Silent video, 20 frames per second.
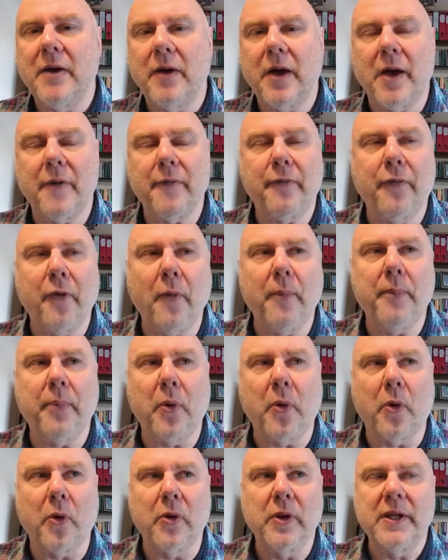
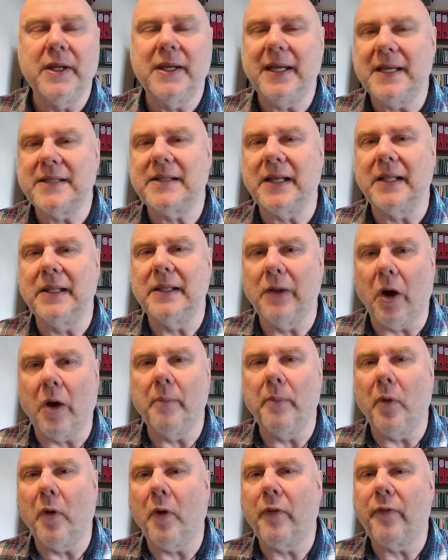football is a lot
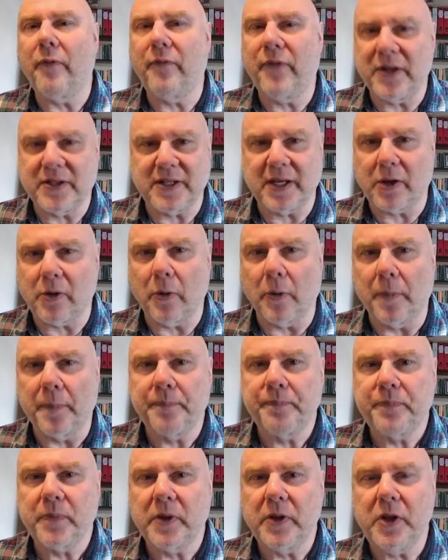more physical.
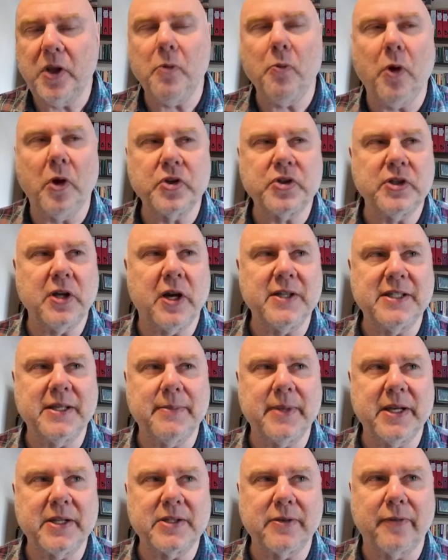You watch 90
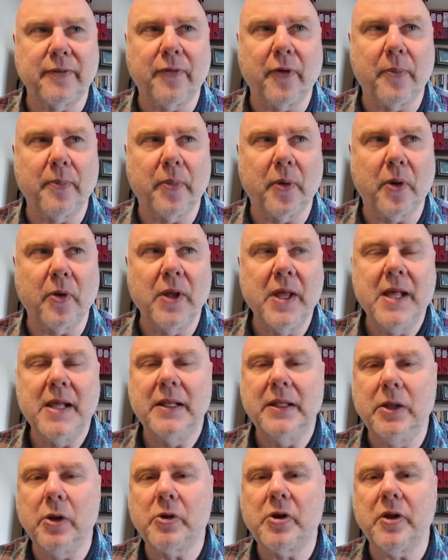minutes of football,
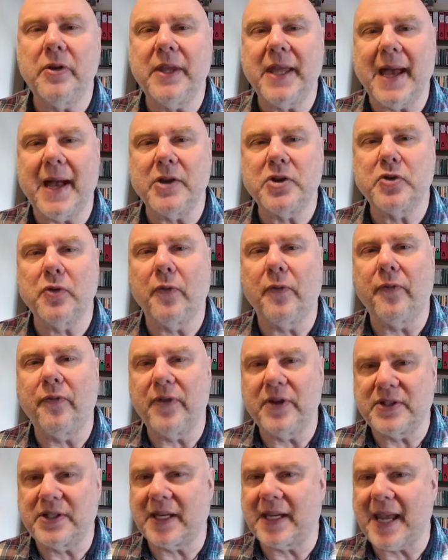look at the actual
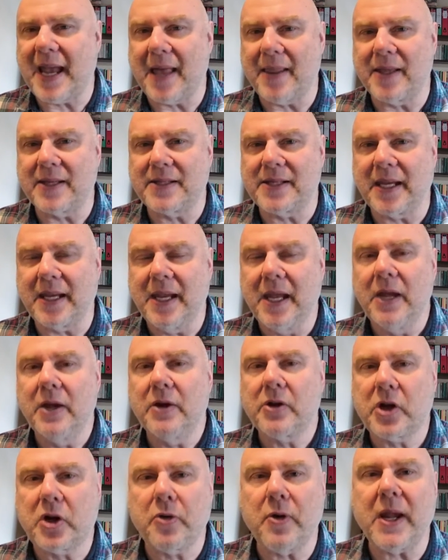physicality.
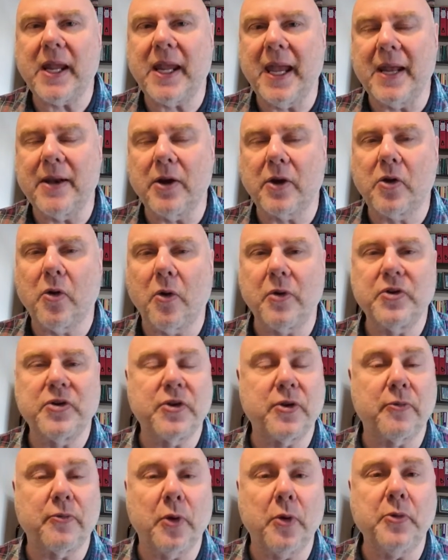Cricket, according to
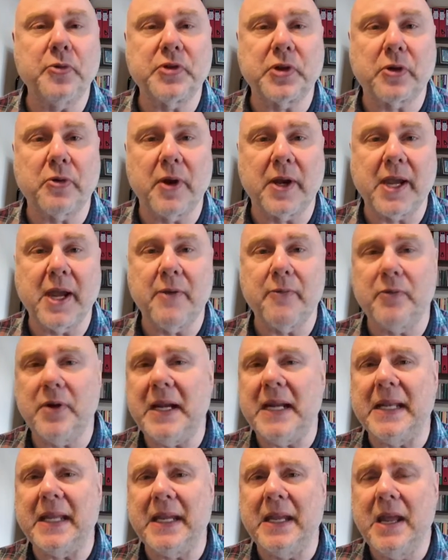the rules of cricket,
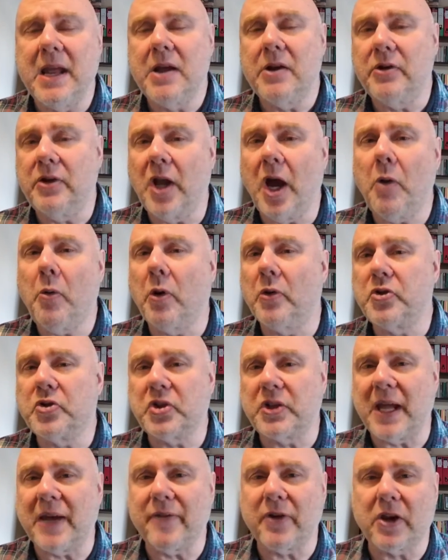really, no one
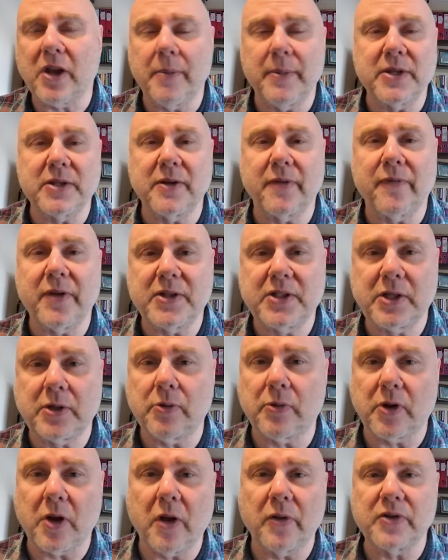should ever come into physical
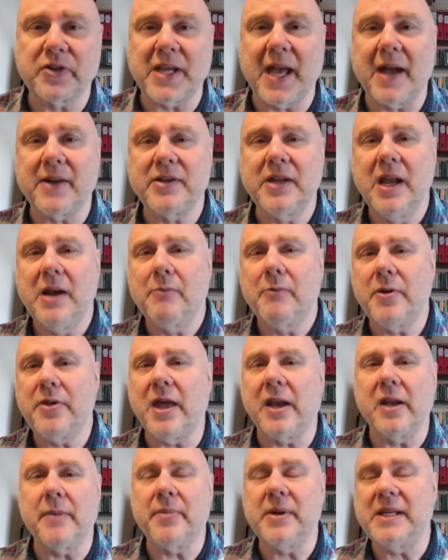contact with
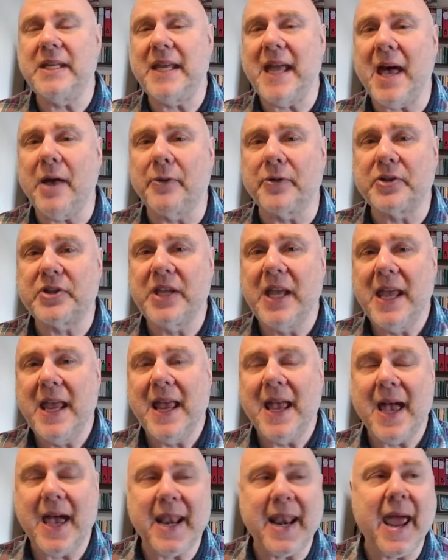anybody else.
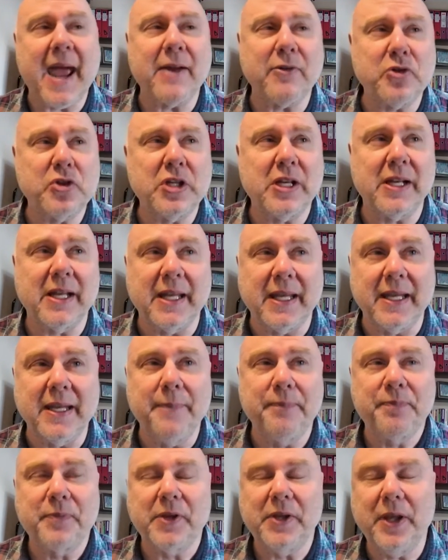And actually,
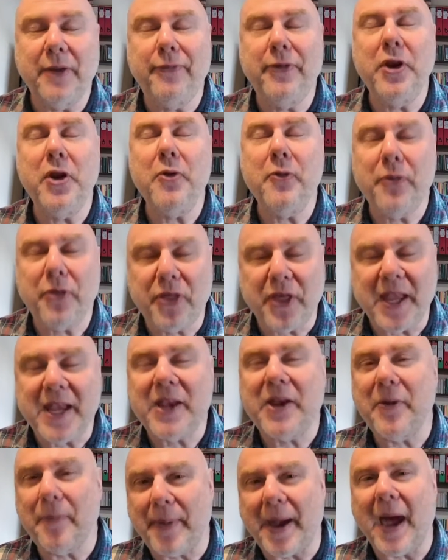if you
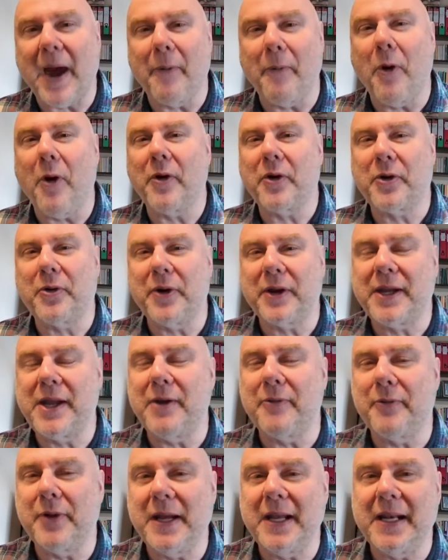think about what cricket
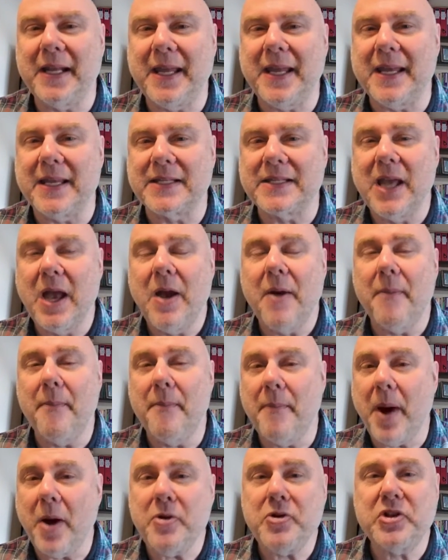really is,
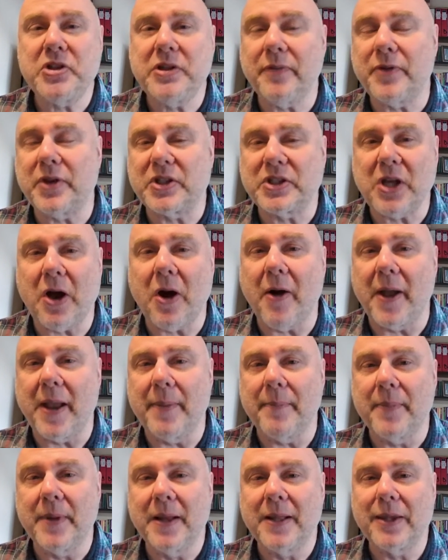most of the
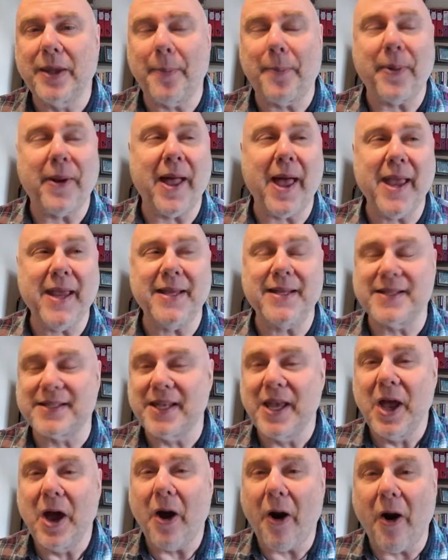time, the players
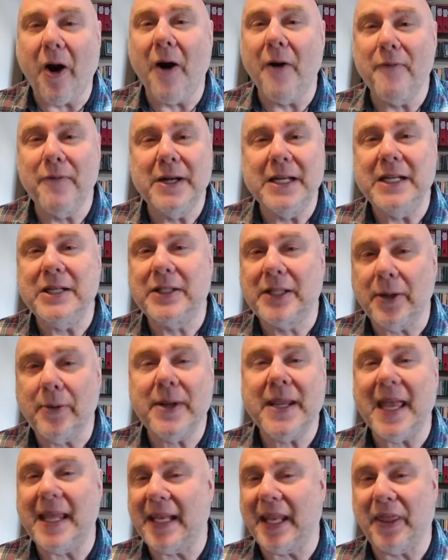aren't really
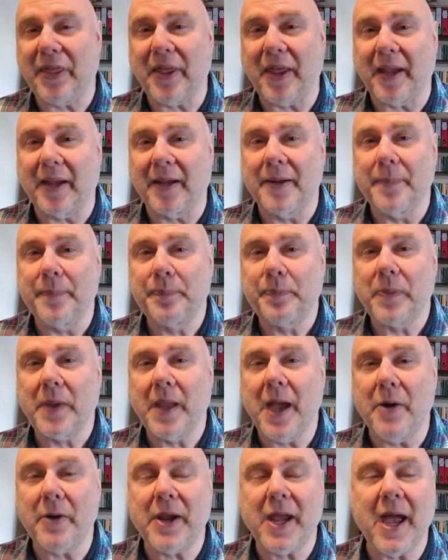doing anything.
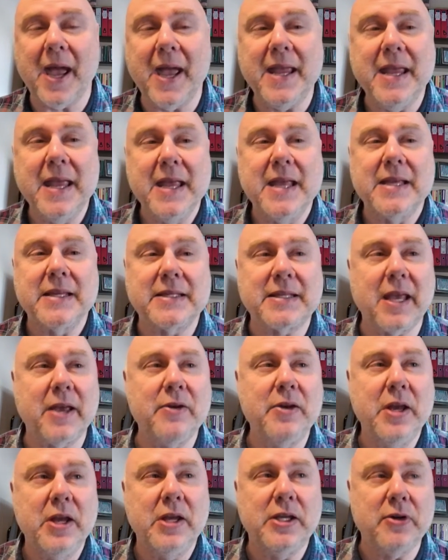Okay? So
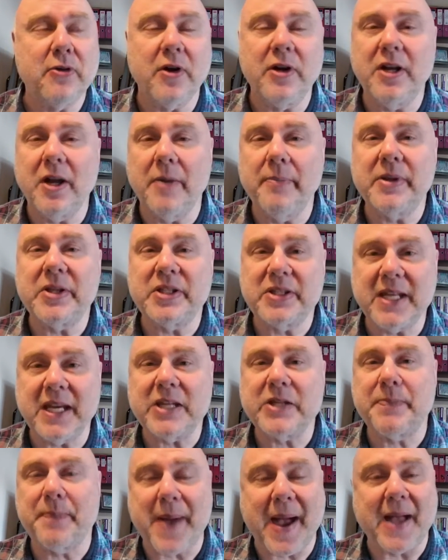you're a number
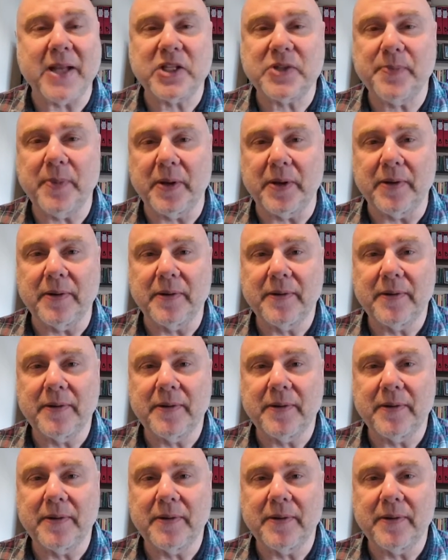6 batsman.